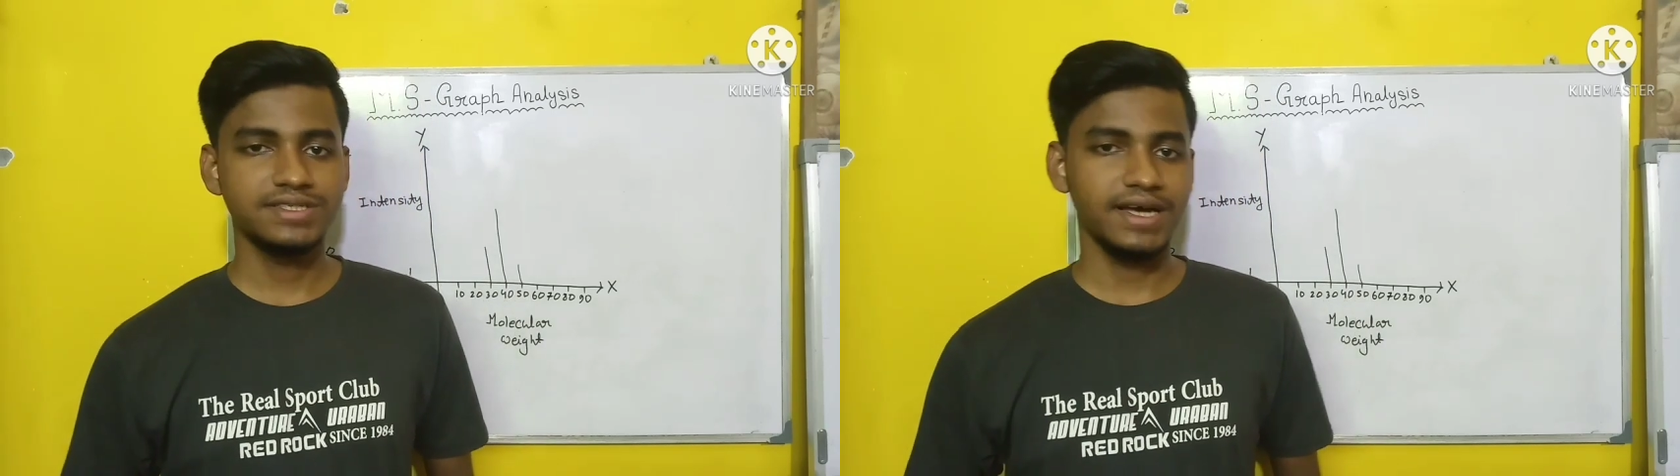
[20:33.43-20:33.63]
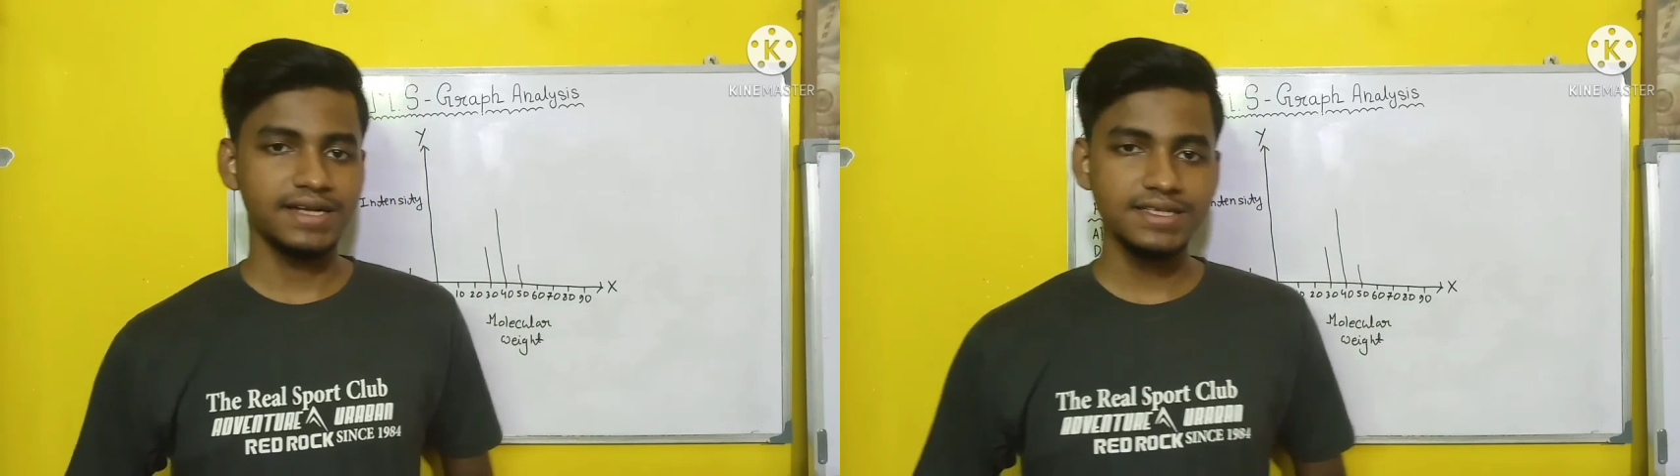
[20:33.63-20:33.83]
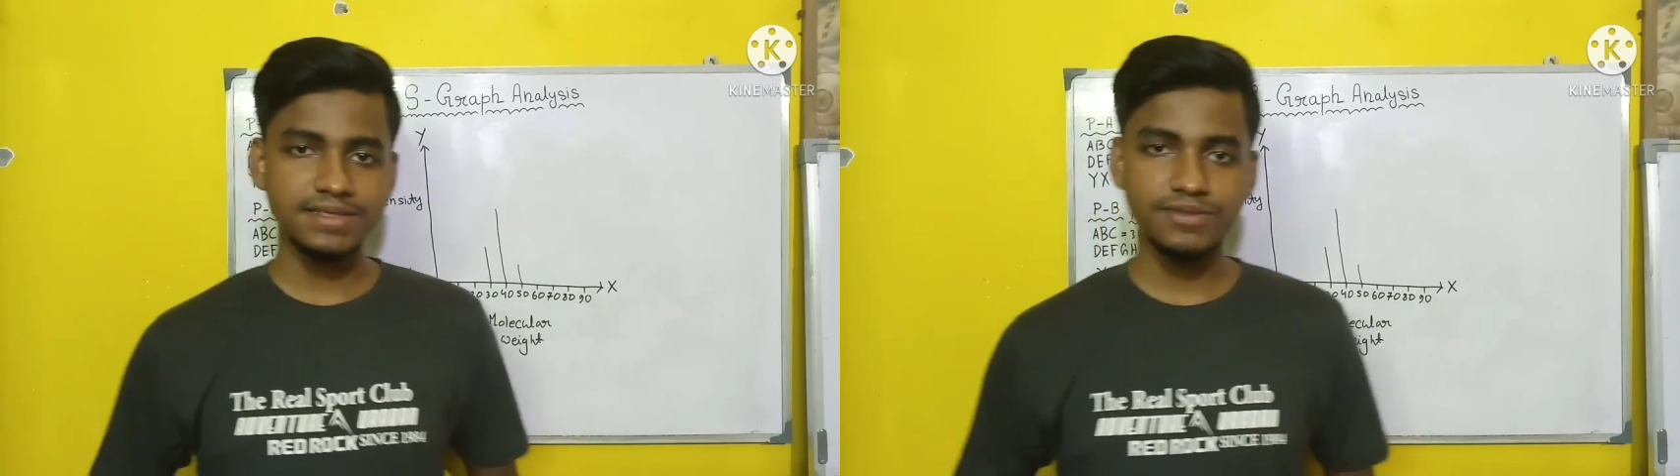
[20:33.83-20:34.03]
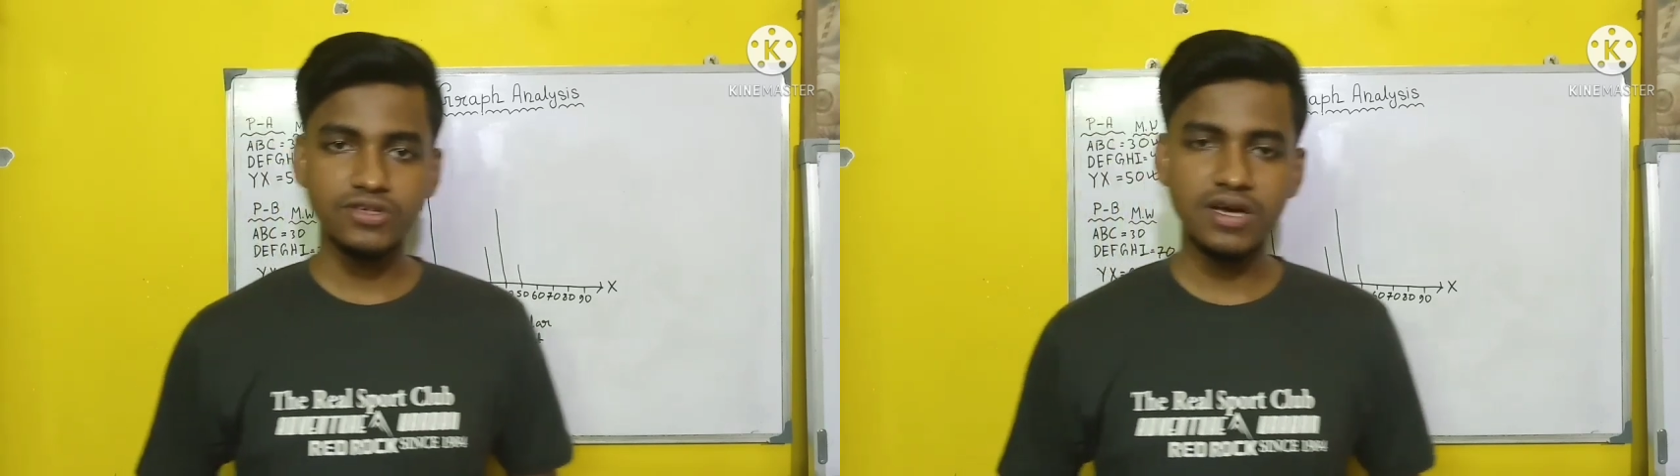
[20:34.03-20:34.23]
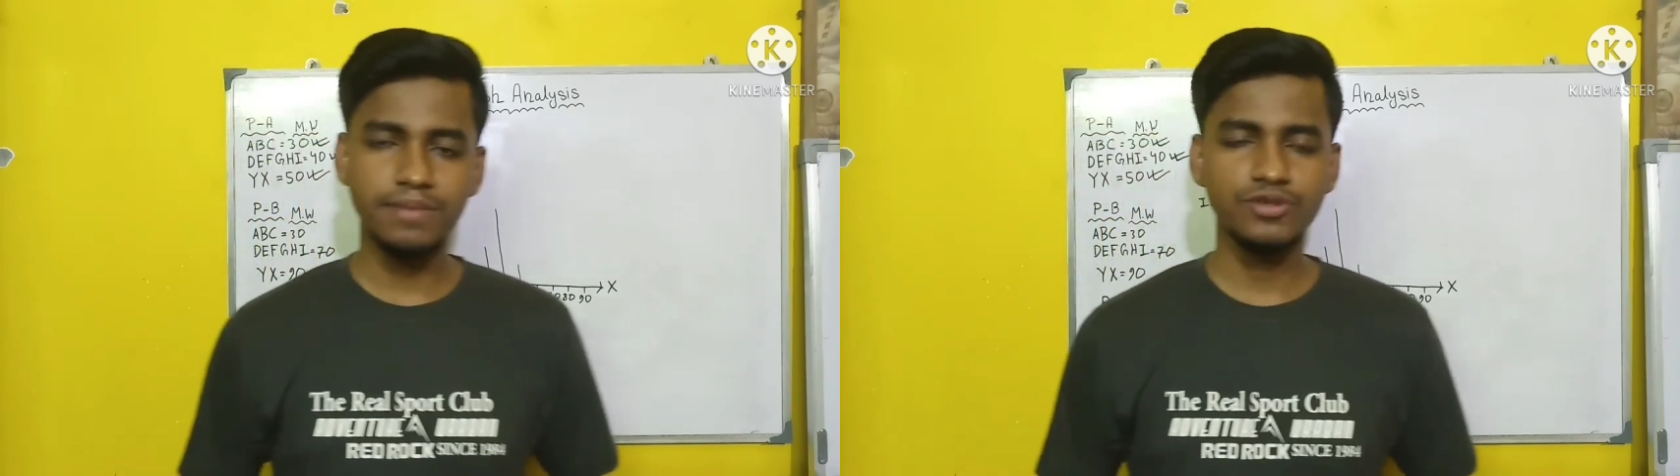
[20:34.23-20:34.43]
share this
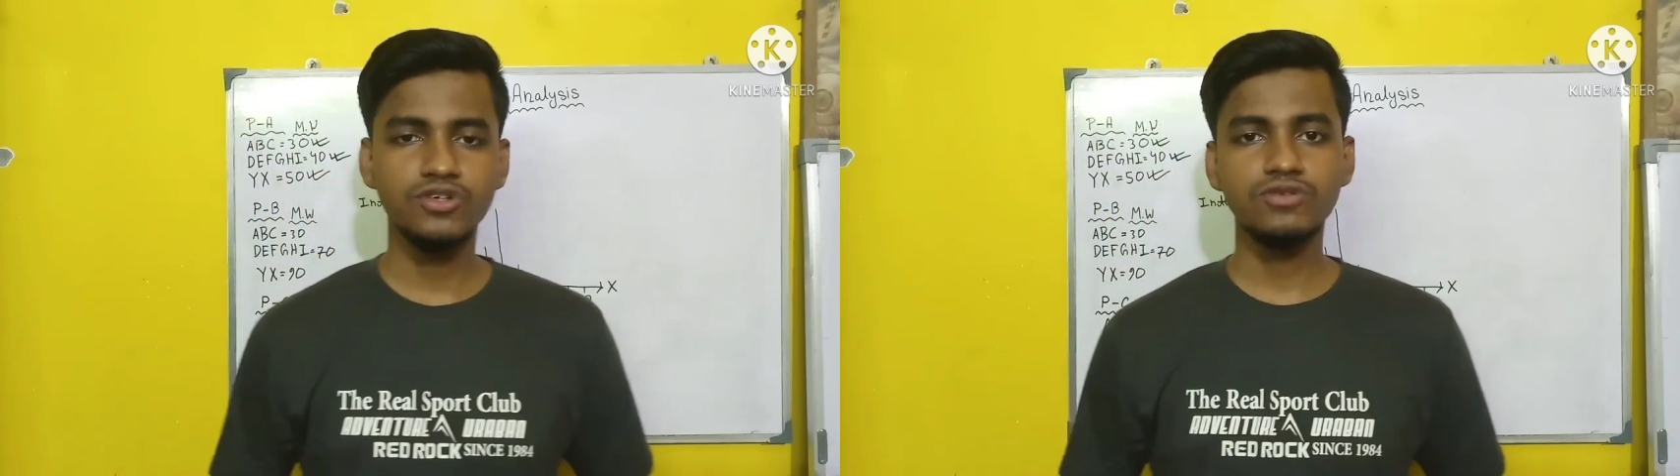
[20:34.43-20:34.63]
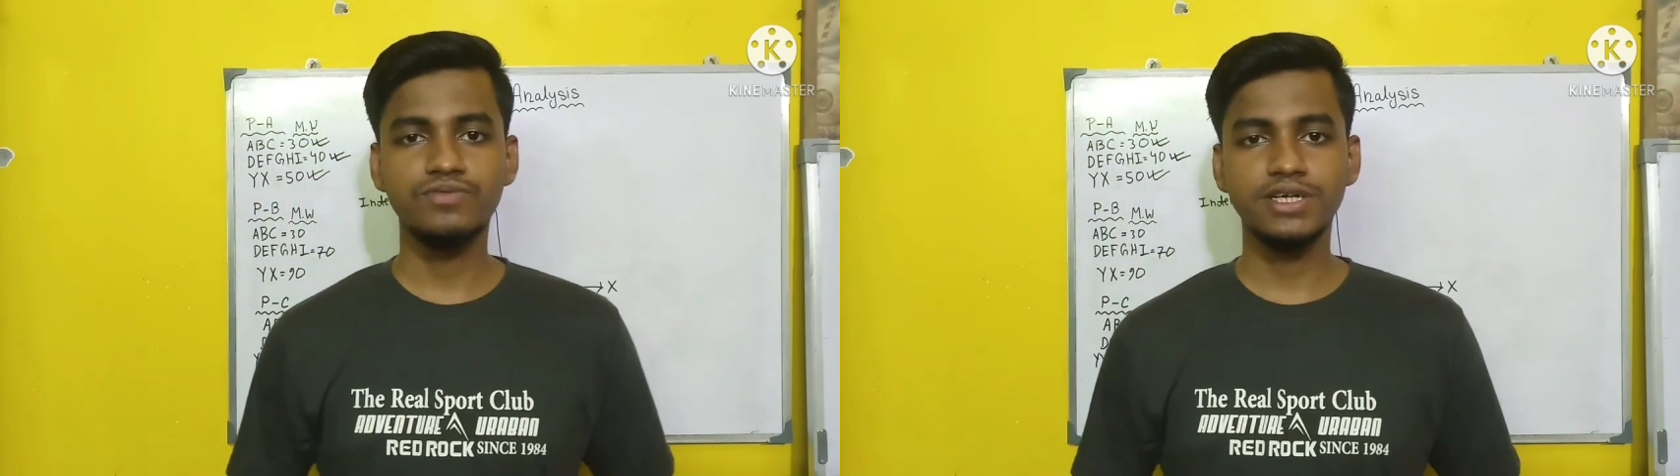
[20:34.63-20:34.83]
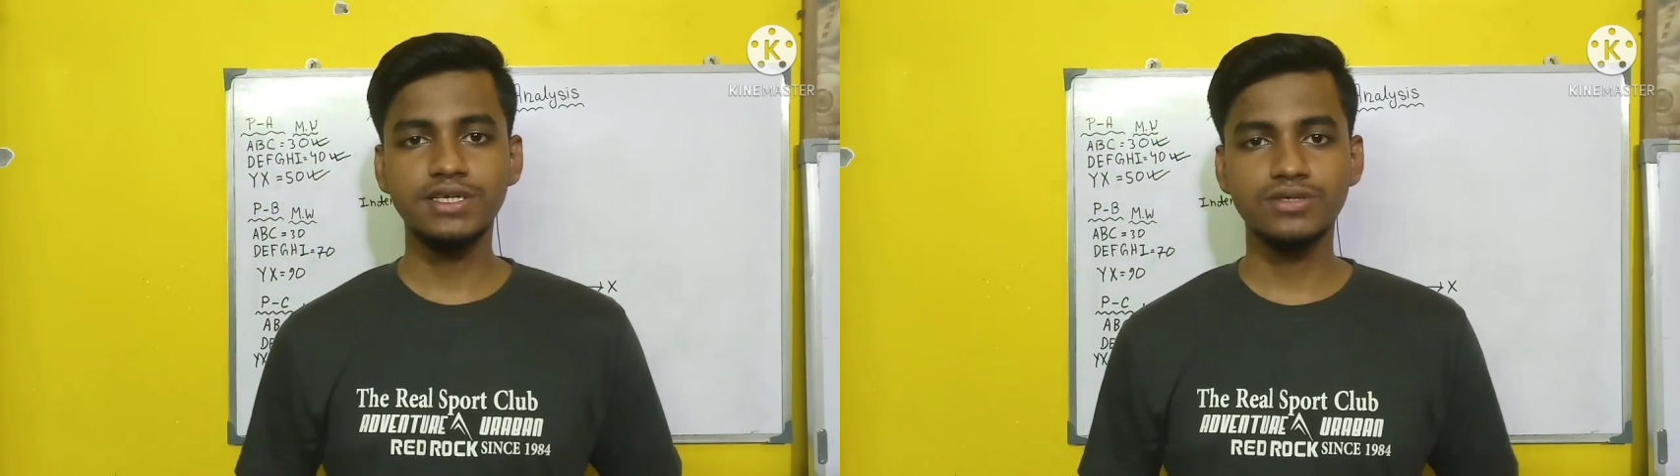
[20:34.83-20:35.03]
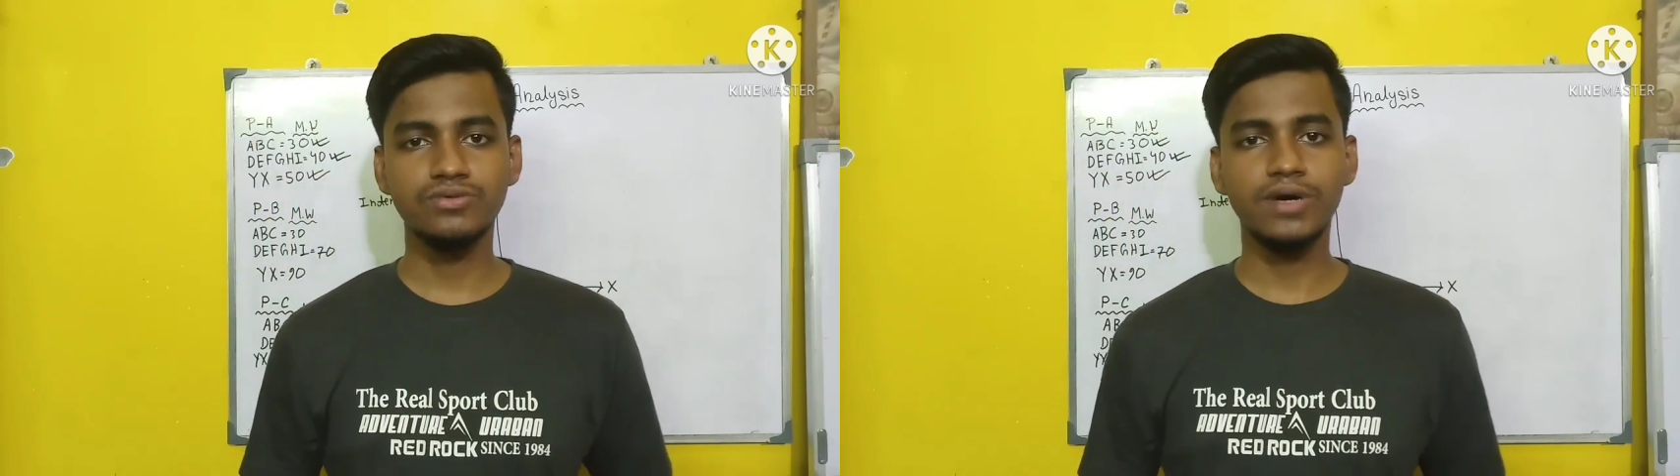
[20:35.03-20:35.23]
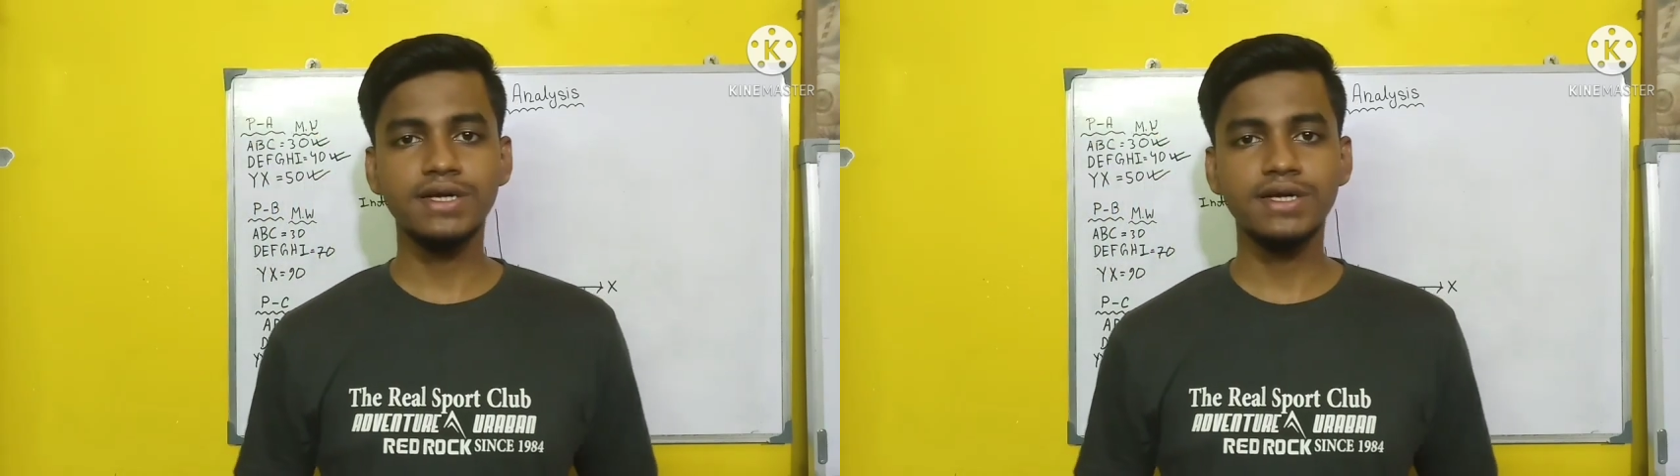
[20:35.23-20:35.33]
video among your friends who